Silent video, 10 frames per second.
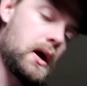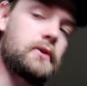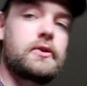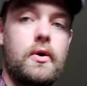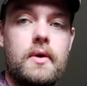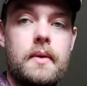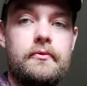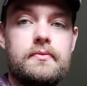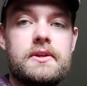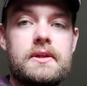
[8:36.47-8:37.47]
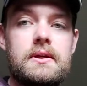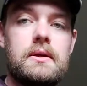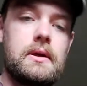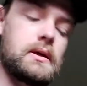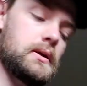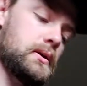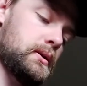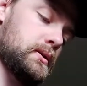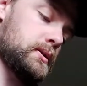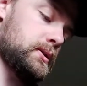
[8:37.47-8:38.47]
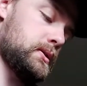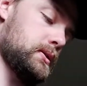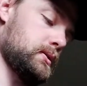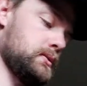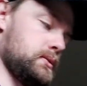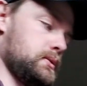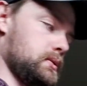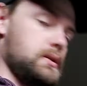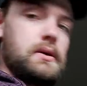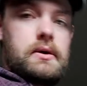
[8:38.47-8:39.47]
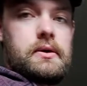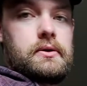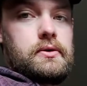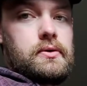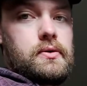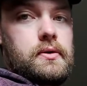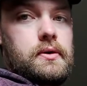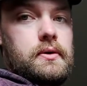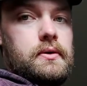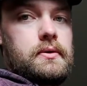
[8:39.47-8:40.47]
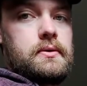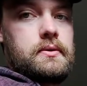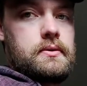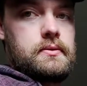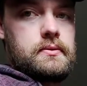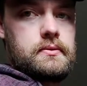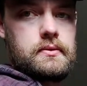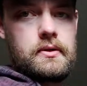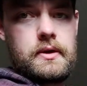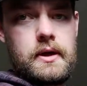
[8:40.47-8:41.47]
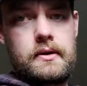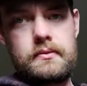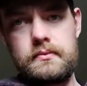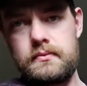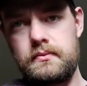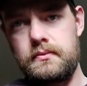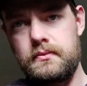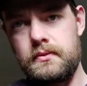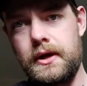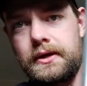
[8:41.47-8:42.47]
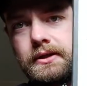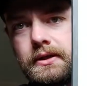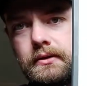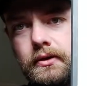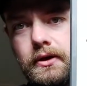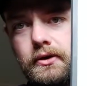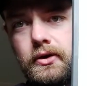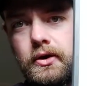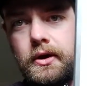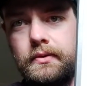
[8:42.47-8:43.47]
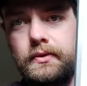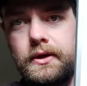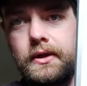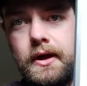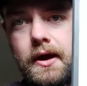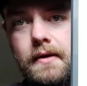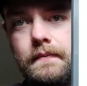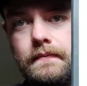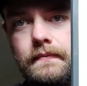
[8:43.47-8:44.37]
A tone up from C is your, oh yeah, nice, looking good with the glare.